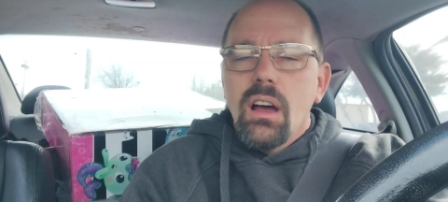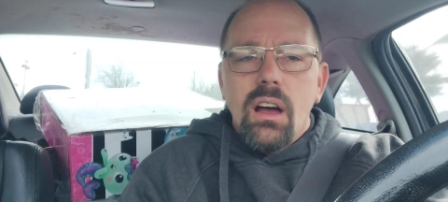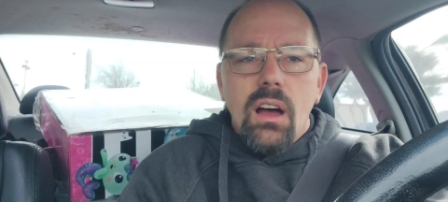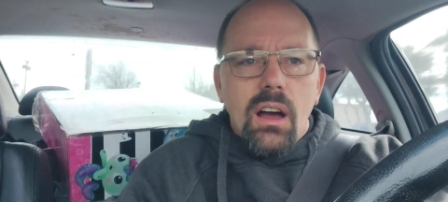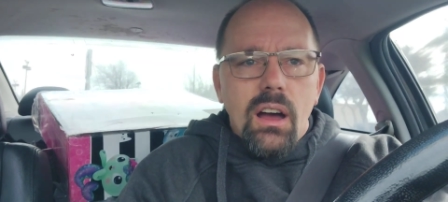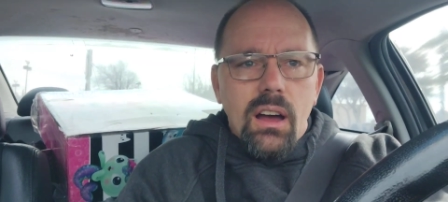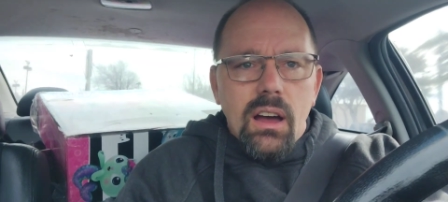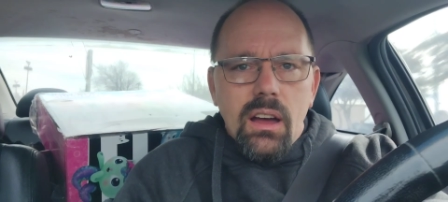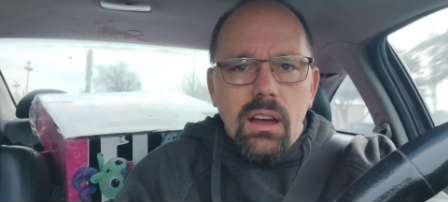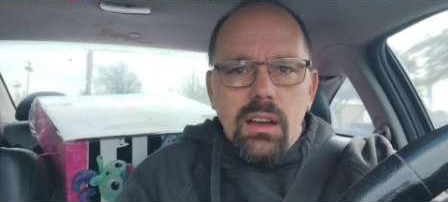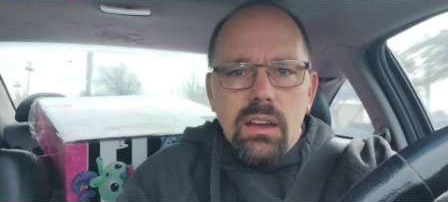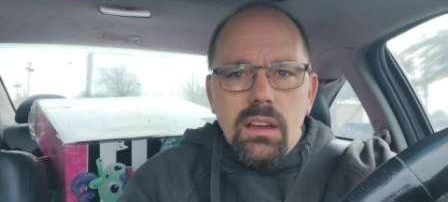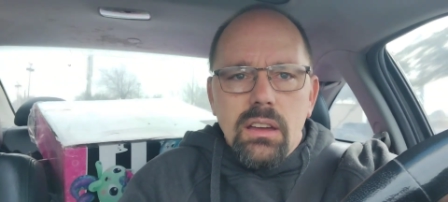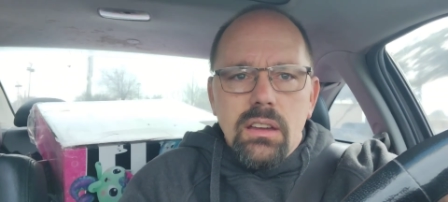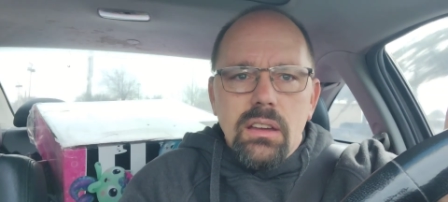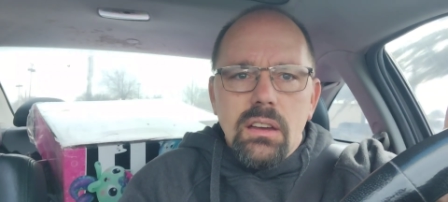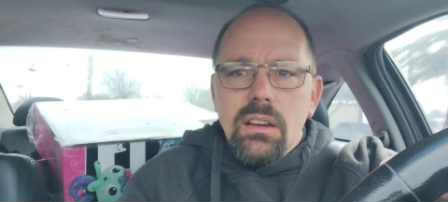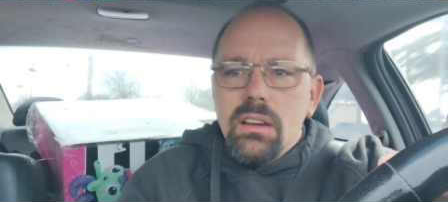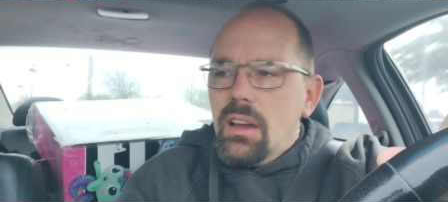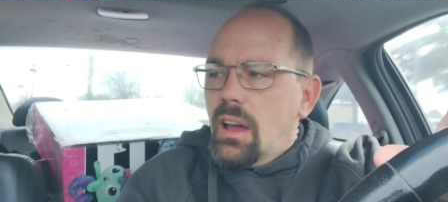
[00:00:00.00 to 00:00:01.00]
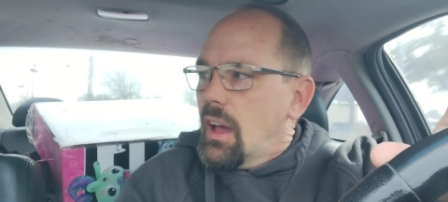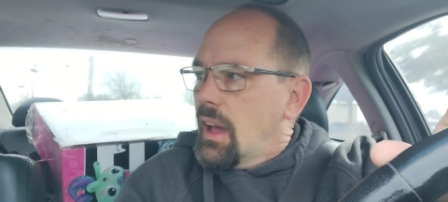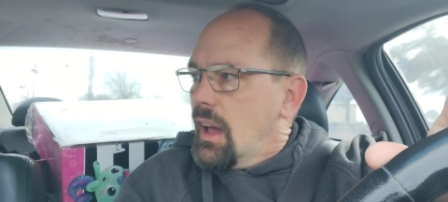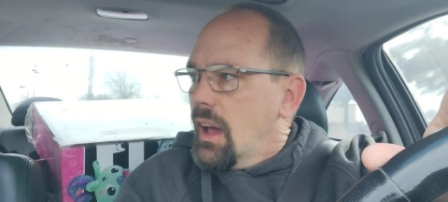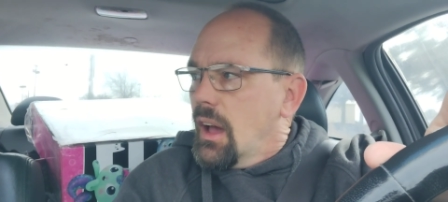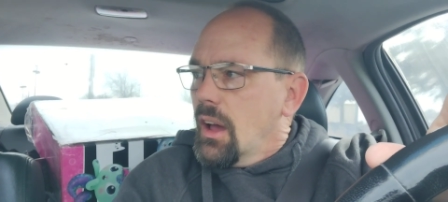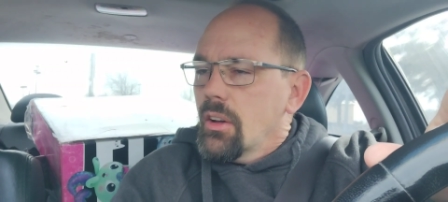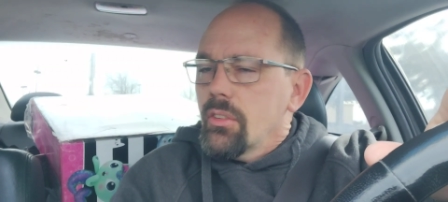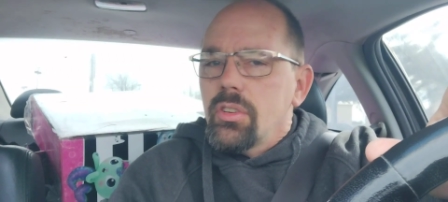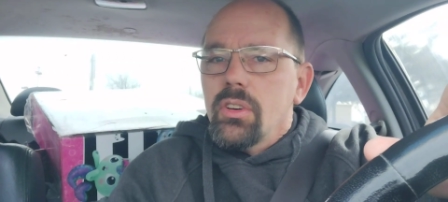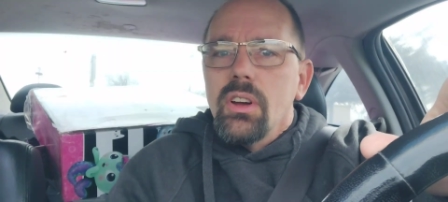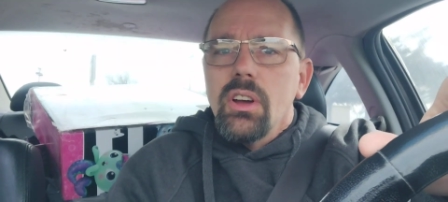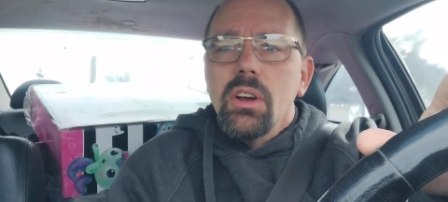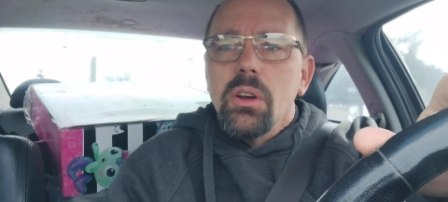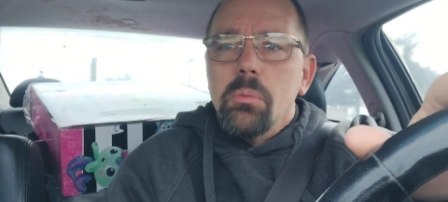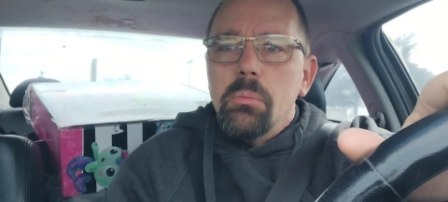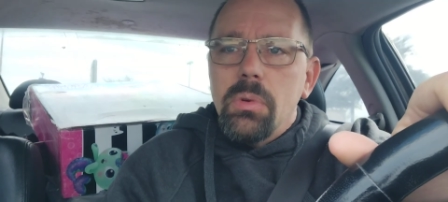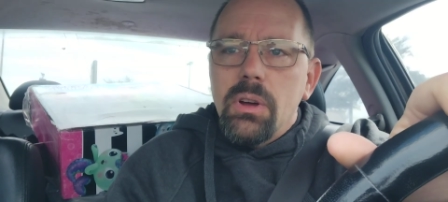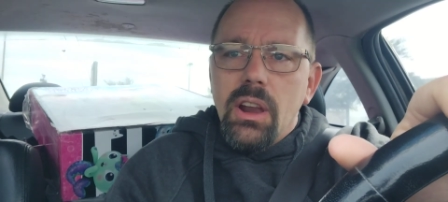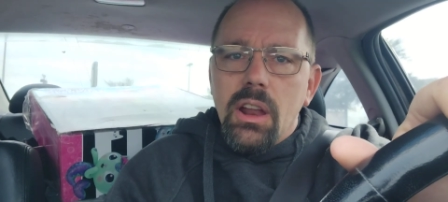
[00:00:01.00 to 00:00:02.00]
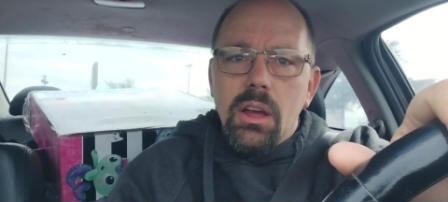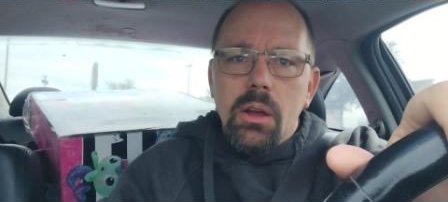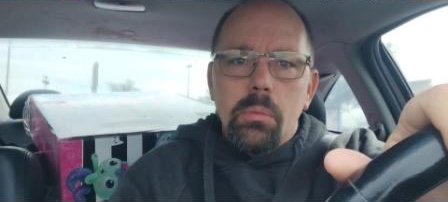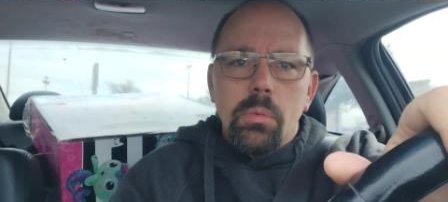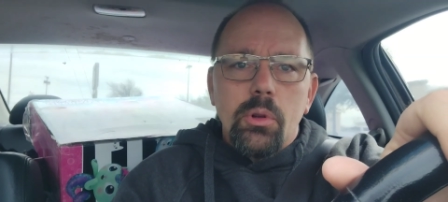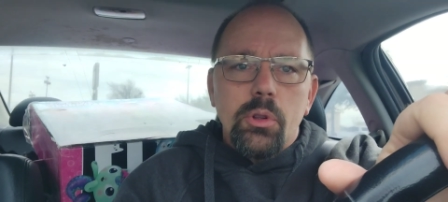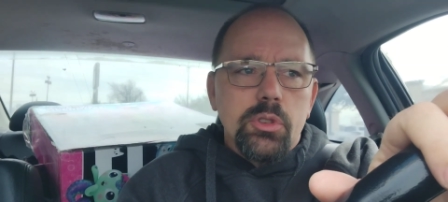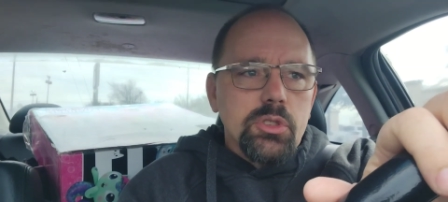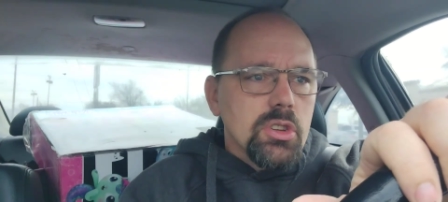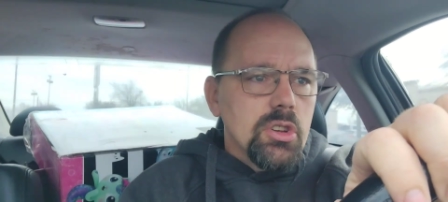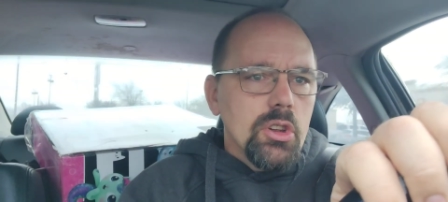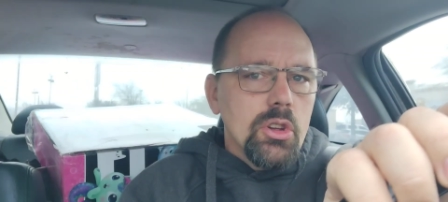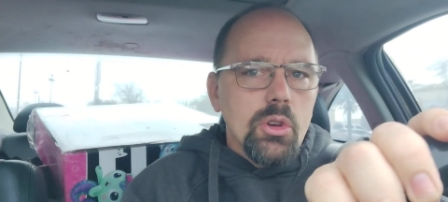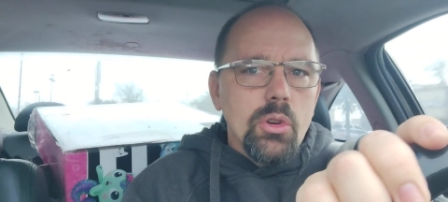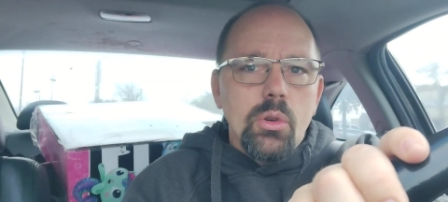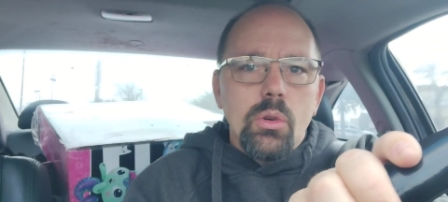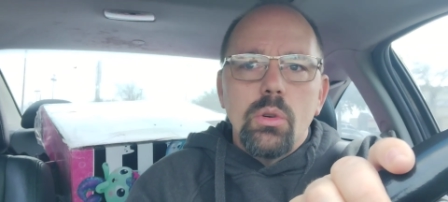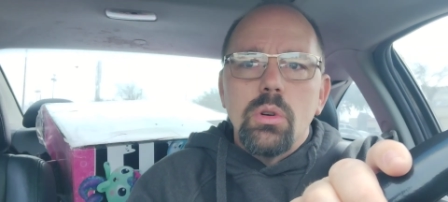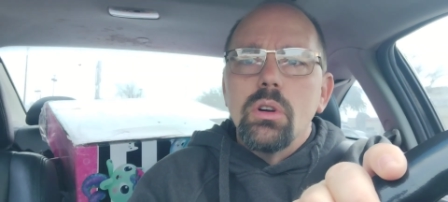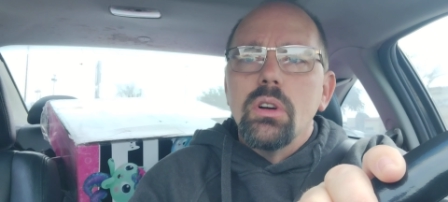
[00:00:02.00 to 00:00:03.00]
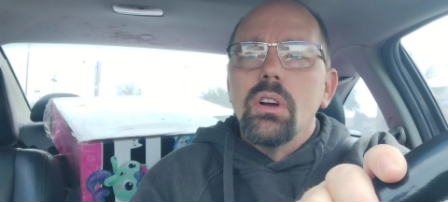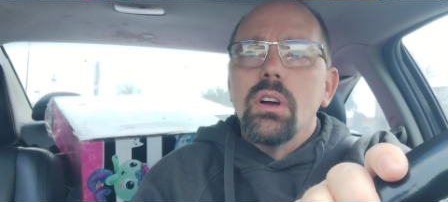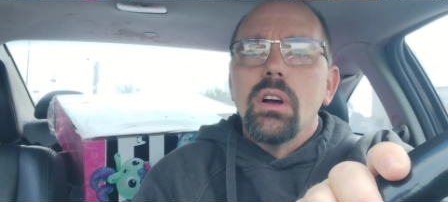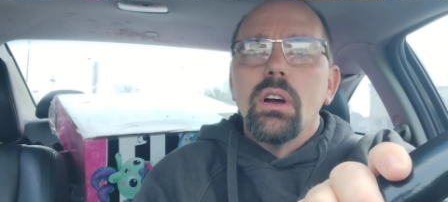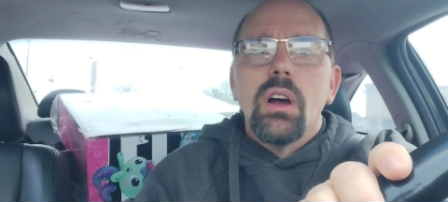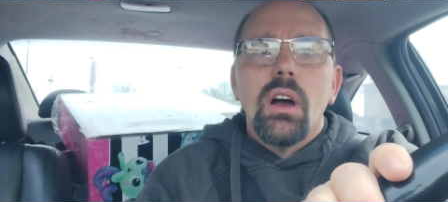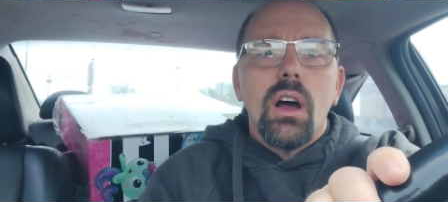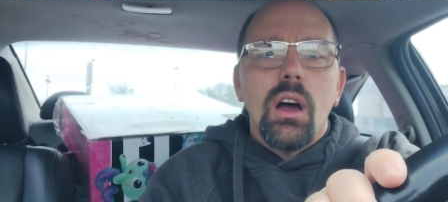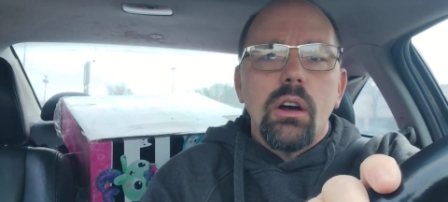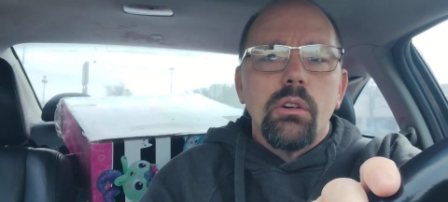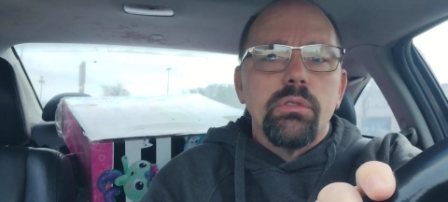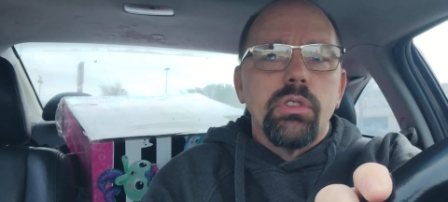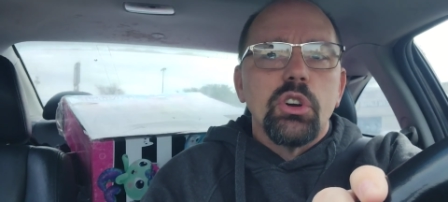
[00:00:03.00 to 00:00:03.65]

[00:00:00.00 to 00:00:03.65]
I have been able to uh,